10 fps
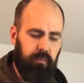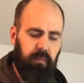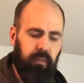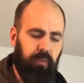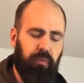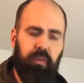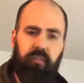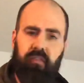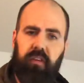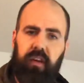the
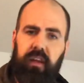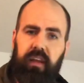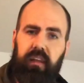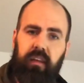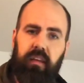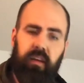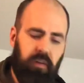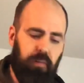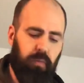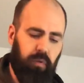bristles are any
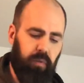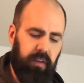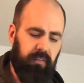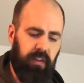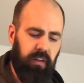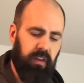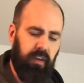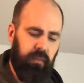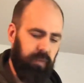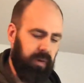more rigid,
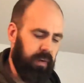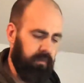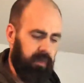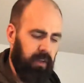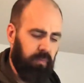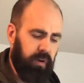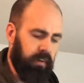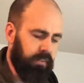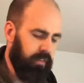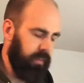but it
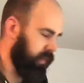works.